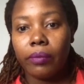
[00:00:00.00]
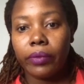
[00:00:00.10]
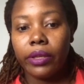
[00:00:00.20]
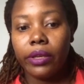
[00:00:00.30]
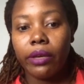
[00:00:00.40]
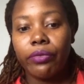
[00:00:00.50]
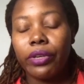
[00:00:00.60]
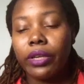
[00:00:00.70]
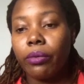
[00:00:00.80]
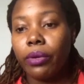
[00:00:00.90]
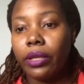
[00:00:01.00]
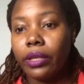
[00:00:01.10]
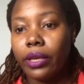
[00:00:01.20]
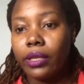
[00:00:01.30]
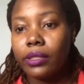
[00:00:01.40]
in Africa, we're
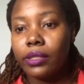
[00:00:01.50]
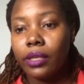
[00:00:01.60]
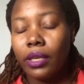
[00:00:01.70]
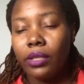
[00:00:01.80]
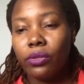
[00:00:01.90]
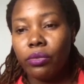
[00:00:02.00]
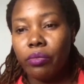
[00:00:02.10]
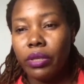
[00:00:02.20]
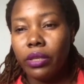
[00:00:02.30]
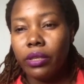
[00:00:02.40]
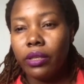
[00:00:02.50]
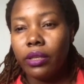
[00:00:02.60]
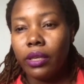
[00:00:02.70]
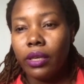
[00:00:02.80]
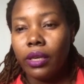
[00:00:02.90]
yet to be
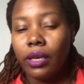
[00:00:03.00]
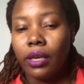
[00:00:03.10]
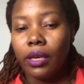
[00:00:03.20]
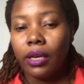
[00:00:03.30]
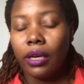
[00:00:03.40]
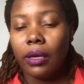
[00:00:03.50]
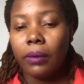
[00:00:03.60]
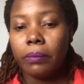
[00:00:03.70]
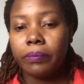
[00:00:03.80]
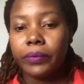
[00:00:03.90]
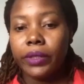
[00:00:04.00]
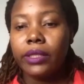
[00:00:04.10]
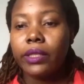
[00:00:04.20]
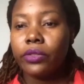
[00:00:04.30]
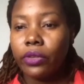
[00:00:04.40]

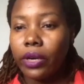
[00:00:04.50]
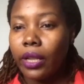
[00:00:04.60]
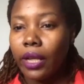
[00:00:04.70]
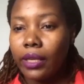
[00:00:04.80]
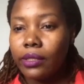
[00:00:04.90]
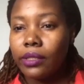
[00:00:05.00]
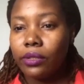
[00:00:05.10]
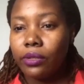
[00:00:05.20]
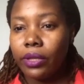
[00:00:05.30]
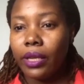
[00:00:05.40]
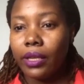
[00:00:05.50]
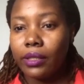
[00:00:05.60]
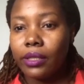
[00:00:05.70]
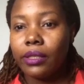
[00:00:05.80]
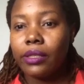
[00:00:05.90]
industrialized to the
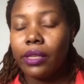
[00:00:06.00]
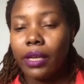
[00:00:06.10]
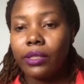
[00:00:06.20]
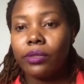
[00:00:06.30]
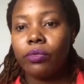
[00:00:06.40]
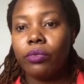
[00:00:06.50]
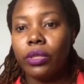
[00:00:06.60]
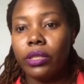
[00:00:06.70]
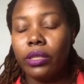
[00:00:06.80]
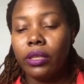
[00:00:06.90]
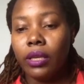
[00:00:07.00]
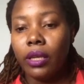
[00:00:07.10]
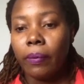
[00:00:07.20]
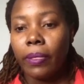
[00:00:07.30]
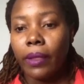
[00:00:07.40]
extent that
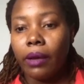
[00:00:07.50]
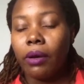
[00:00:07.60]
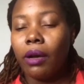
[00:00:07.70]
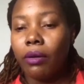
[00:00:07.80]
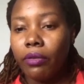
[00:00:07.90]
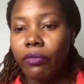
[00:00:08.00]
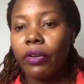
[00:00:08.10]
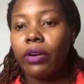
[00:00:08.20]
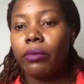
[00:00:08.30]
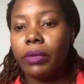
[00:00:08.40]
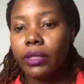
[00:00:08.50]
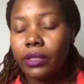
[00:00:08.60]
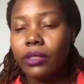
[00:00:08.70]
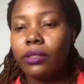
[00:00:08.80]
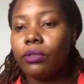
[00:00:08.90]
our environment
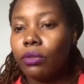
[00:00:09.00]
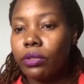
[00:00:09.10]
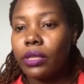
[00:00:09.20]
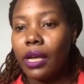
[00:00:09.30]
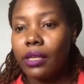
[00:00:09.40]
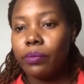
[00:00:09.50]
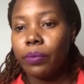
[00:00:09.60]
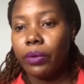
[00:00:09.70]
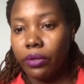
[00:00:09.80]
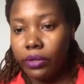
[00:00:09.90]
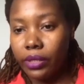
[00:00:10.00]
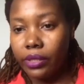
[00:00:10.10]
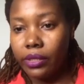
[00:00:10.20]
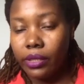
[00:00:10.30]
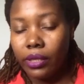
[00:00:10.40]
is not as polluted.